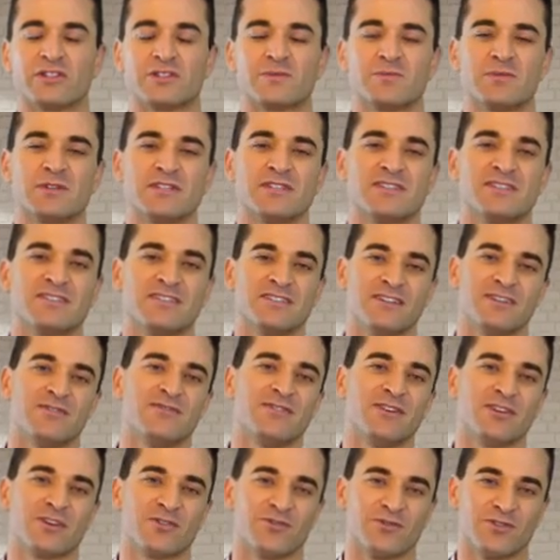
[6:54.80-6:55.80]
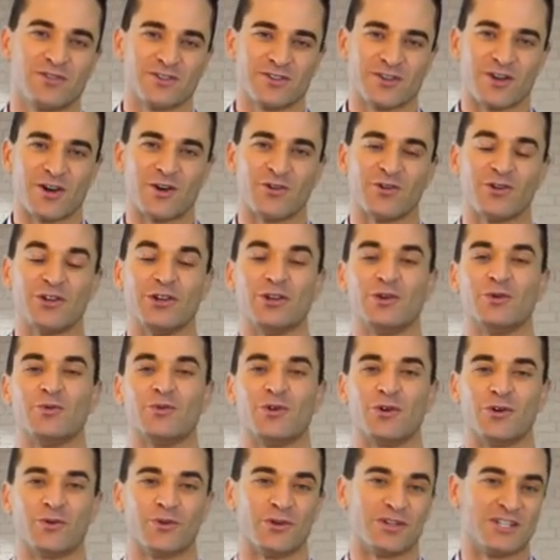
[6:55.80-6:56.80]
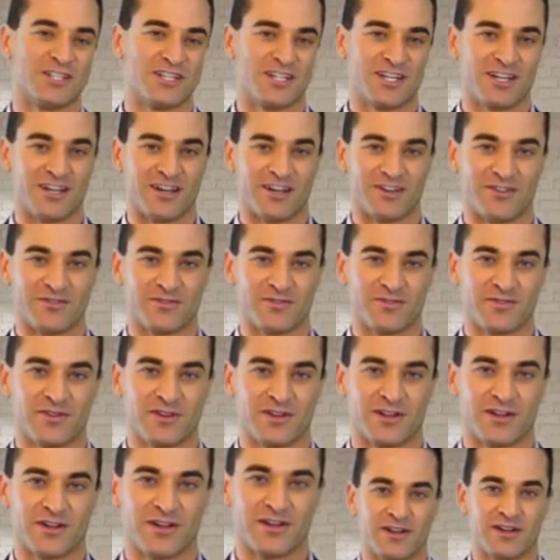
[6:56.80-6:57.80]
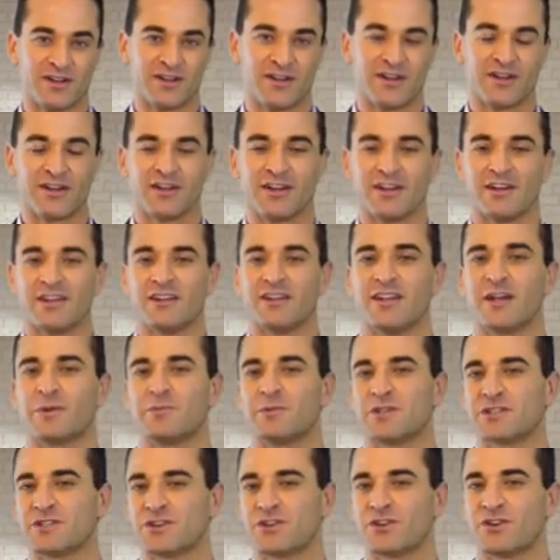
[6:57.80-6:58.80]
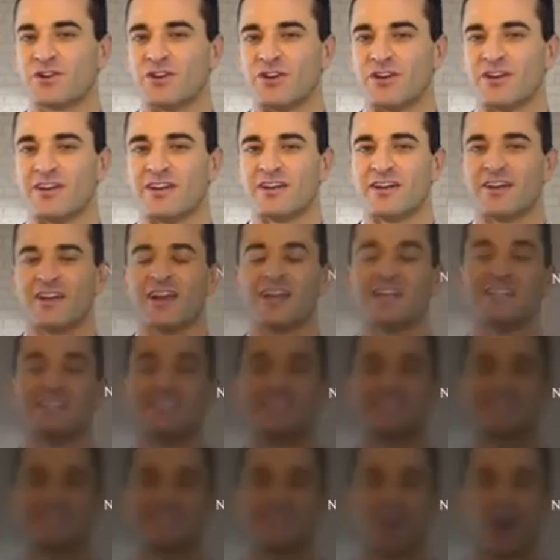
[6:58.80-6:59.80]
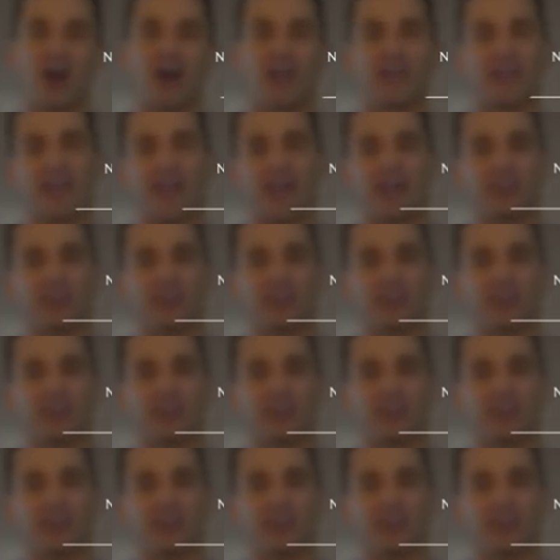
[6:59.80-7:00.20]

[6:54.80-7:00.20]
the specific result you want to achieve? Number 2, decide